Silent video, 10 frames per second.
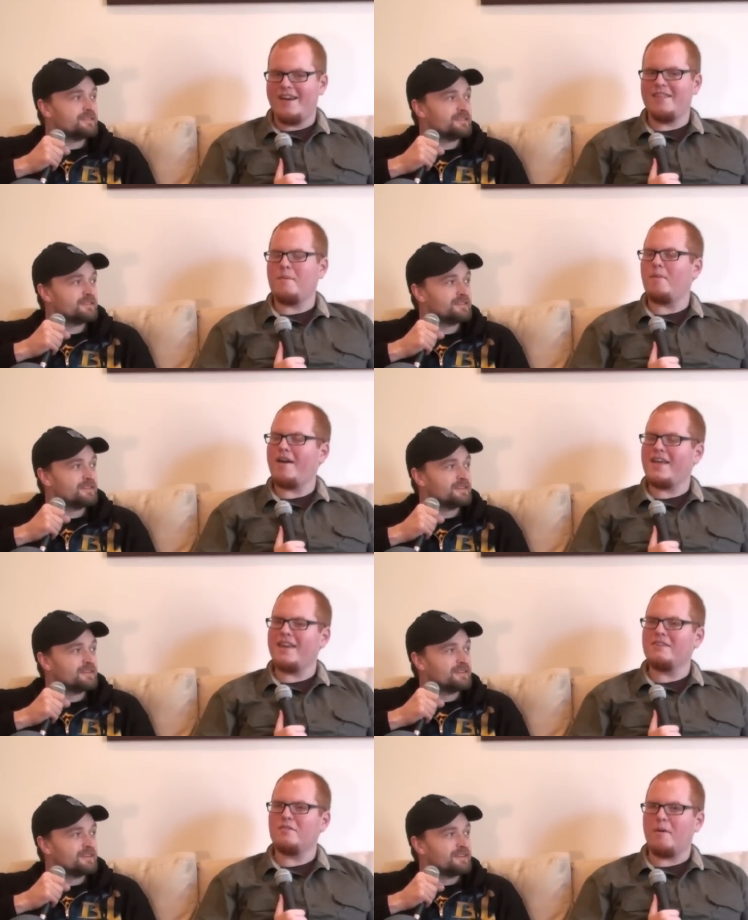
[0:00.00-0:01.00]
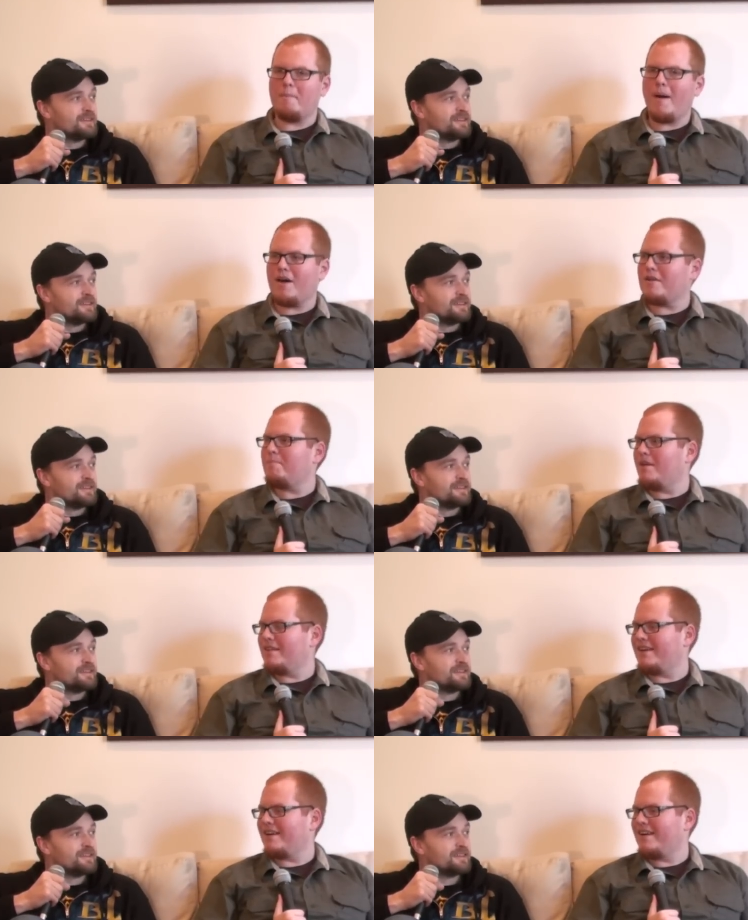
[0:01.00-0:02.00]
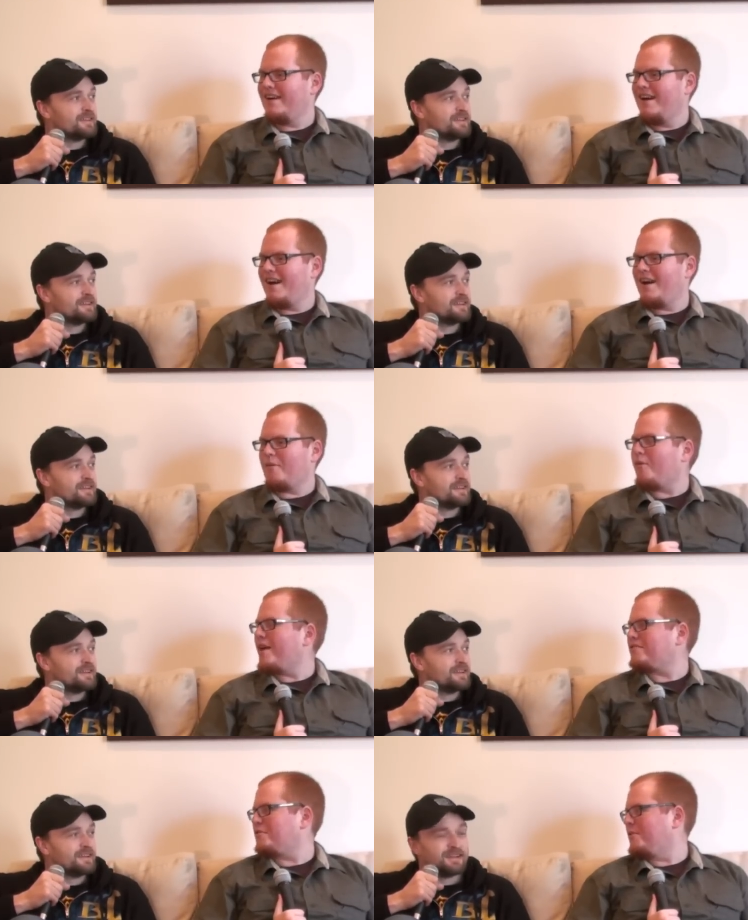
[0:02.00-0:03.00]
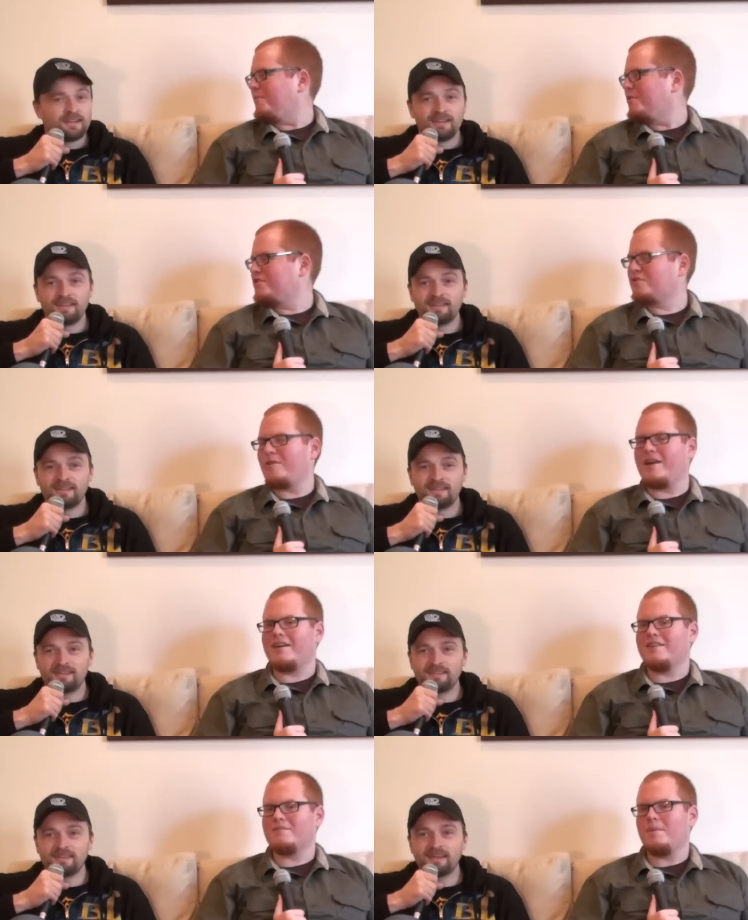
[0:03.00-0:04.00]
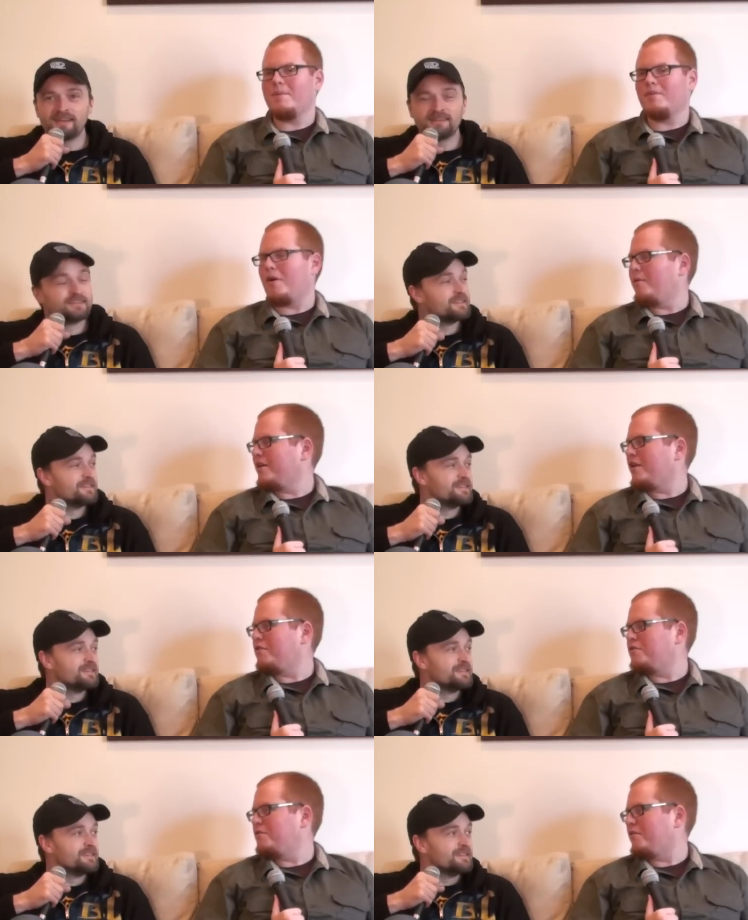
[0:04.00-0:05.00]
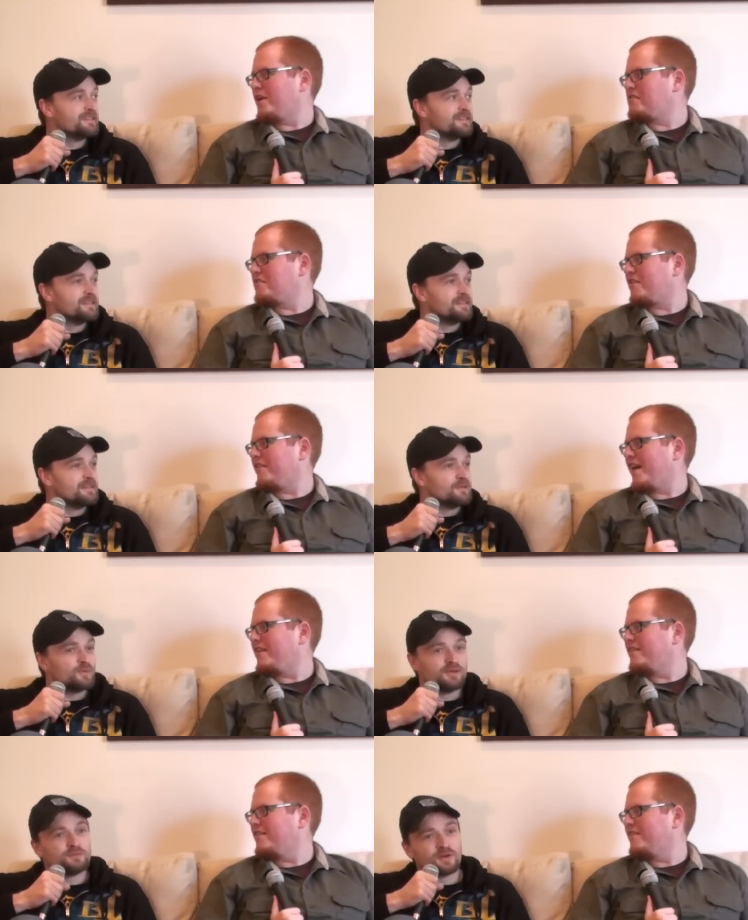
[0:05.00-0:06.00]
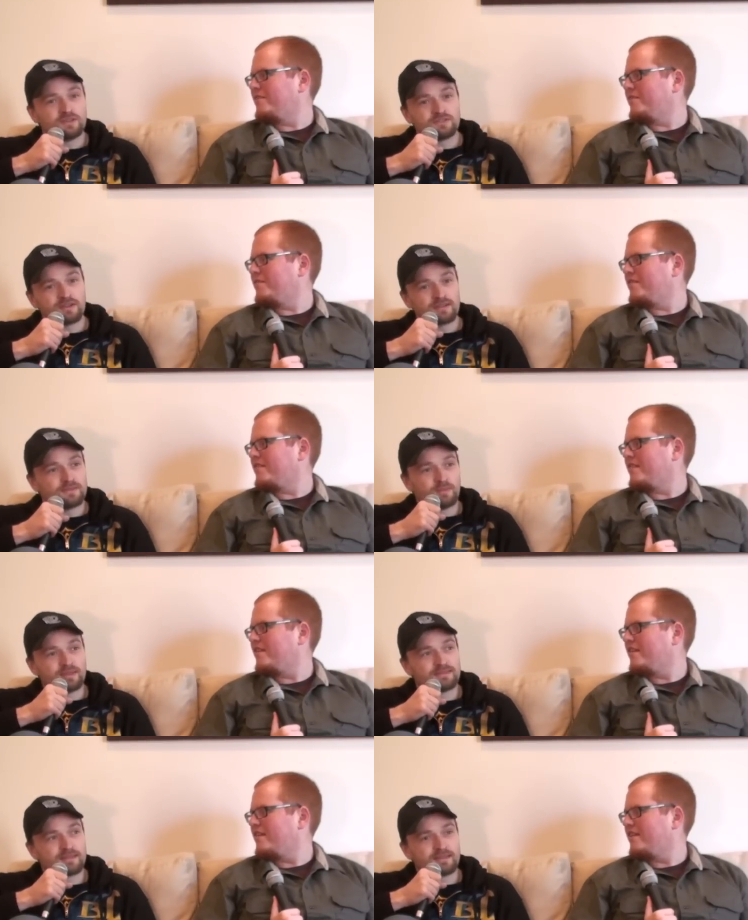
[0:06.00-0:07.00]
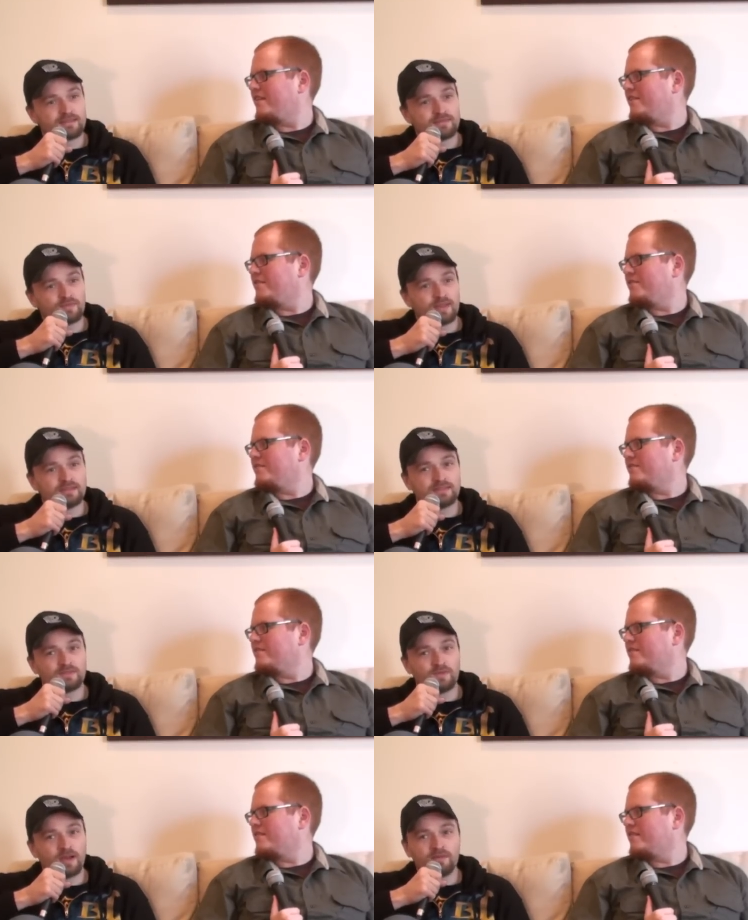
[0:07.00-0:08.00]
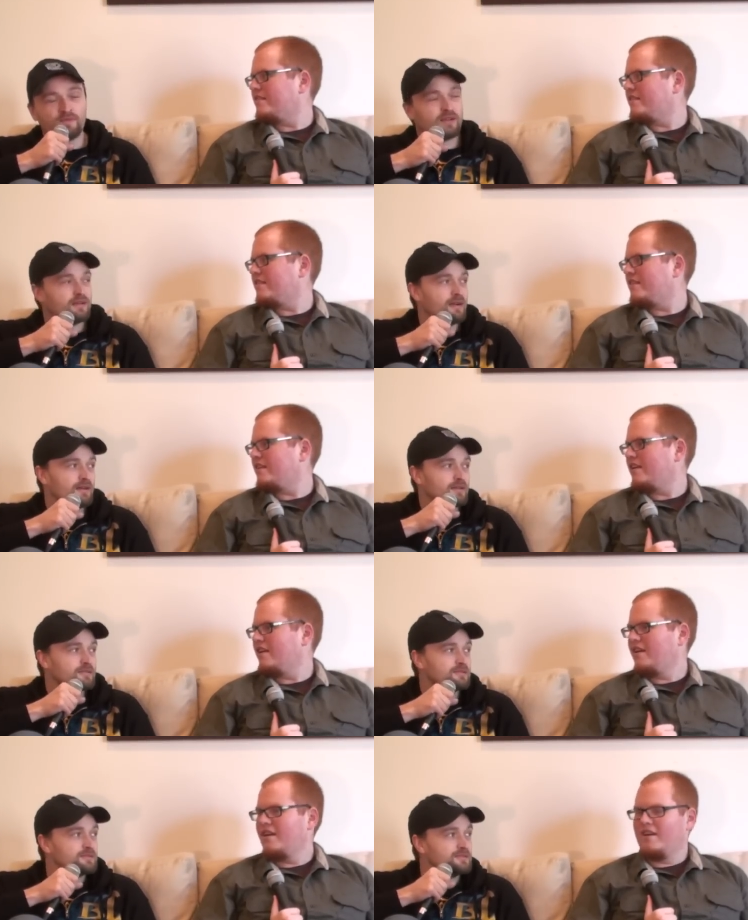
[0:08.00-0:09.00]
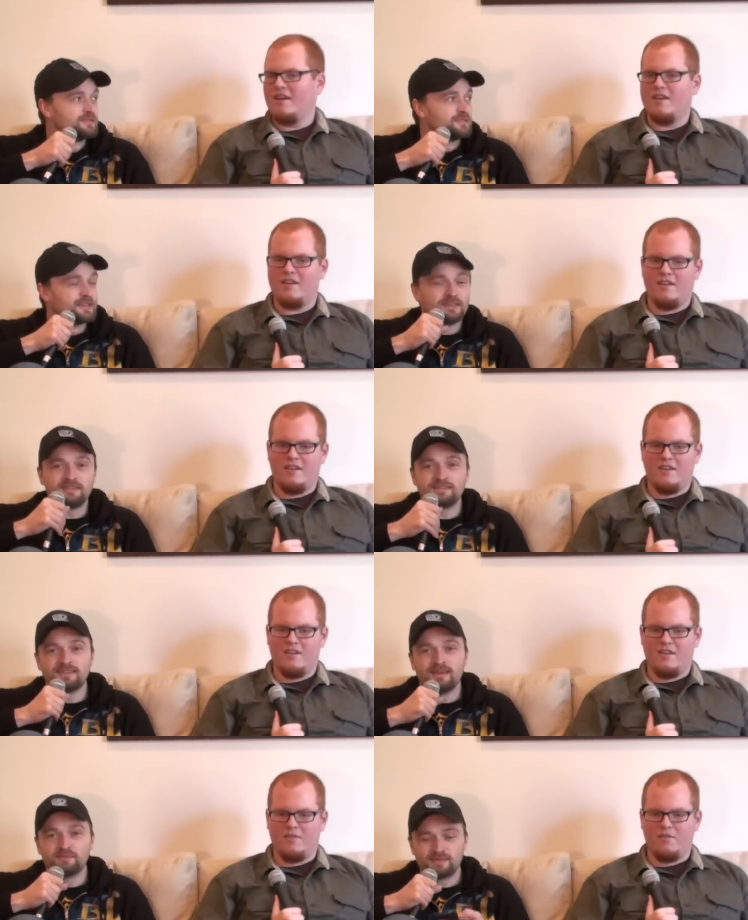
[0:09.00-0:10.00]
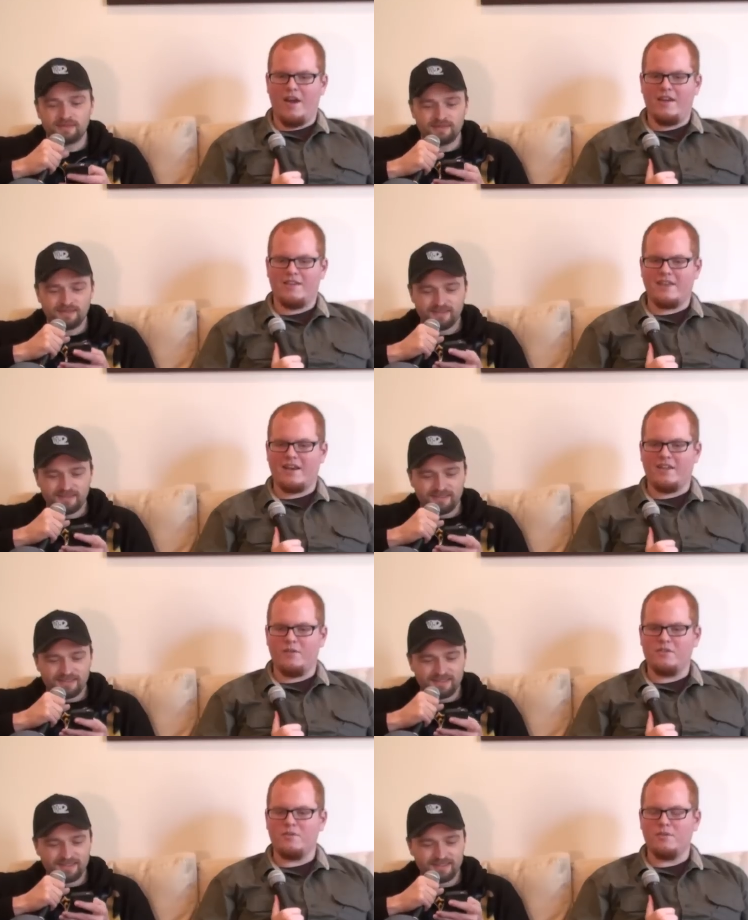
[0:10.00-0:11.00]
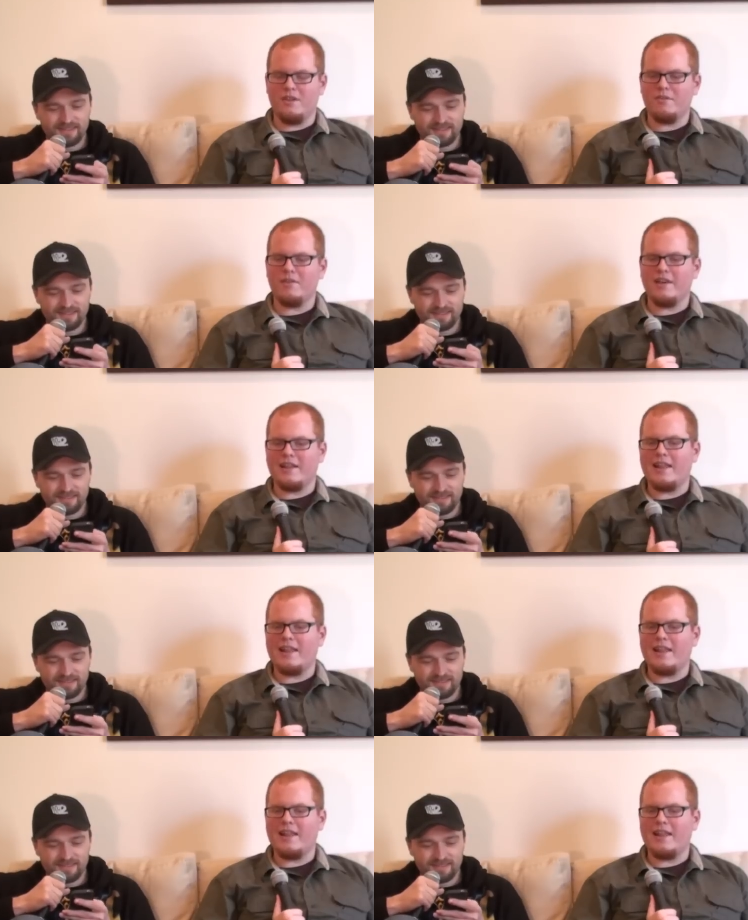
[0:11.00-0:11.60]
Speaker 1: and they brought that into a modern building uh, restroom, which is great because yeah. people don't want to go two directions on that.
Speaker 2: Well, and when you're drunk, the best thing to face is five very narrow, sketchy steps.
Speaker 1: Right, exactly. Which you literally